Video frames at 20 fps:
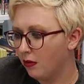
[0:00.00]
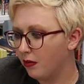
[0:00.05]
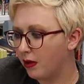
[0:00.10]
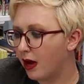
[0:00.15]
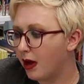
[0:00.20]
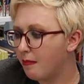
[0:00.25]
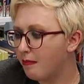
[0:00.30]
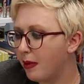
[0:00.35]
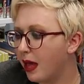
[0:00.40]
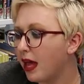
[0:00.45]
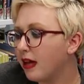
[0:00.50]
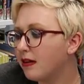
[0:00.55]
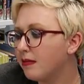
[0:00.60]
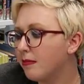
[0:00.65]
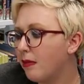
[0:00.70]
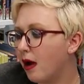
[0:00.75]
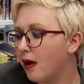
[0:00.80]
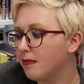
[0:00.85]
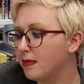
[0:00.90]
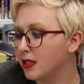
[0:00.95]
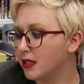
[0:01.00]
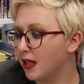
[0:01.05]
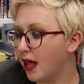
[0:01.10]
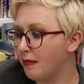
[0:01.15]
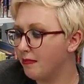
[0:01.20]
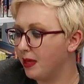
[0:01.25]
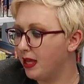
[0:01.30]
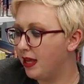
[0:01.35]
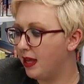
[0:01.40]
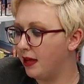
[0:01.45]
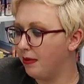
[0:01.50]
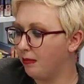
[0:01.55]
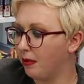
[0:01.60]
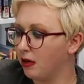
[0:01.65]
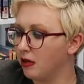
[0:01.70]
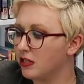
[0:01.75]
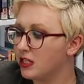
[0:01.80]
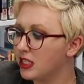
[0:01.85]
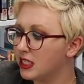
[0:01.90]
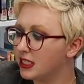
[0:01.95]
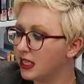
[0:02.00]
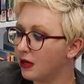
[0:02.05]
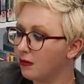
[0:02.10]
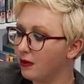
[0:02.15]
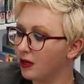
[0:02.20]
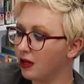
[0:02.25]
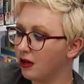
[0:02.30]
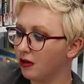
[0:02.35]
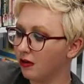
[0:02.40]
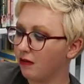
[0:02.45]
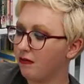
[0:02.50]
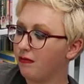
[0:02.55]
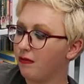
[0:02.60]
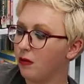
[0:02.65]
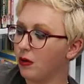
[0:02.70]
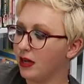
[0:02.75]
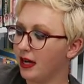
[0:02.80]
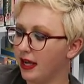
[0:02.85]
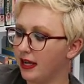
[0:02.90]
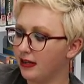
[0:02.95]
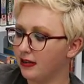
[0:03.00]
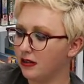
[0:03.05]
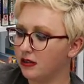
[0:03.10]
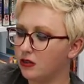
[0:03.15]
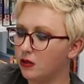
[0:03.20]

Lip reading: When I begged Mom to let me keep her, she said we couldn't afford it,